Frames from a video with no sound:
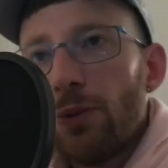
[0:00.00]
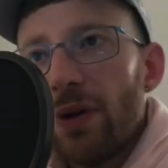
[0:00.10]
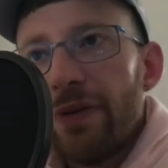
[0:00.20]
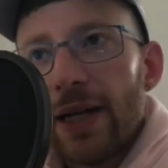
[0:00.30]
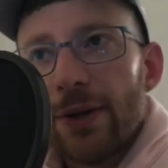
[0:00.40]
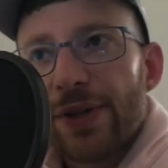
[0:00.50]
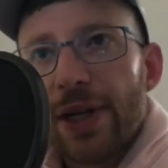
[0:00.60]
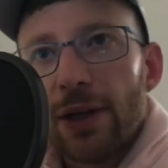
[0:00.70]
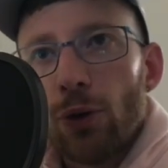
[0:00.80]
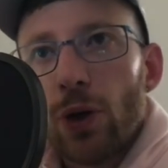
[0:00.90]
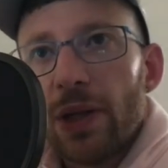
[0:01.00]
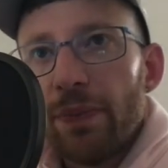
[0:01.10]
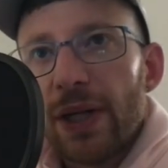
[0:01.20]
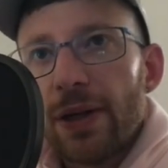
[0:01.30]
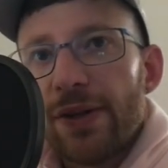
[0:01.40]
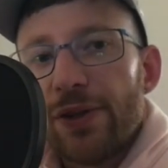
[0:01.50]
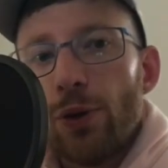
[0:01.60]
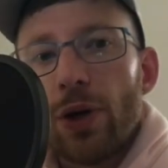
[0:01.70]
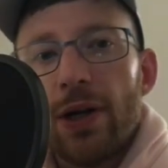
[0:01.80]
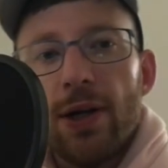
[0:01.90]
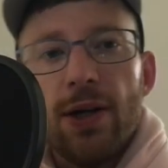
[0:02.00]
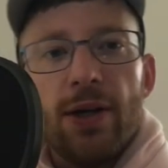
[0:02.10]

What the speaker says: nothing else than ignore it because you're